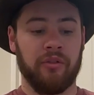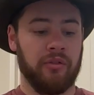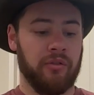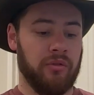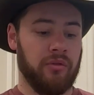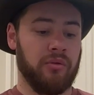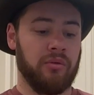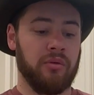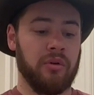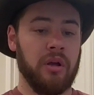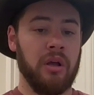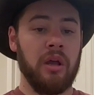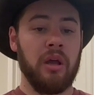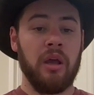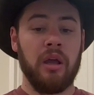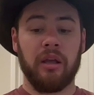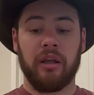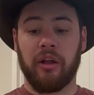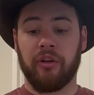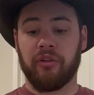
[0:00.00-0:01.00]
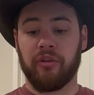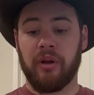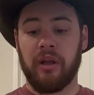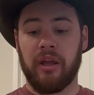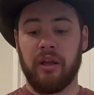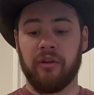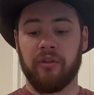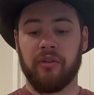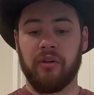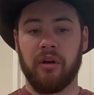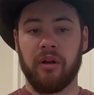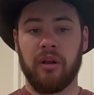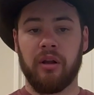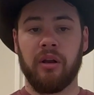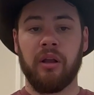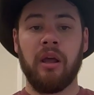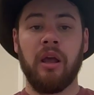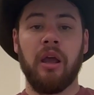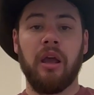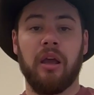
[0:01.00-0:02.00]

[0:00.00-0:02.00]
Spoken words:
to get your hands on it.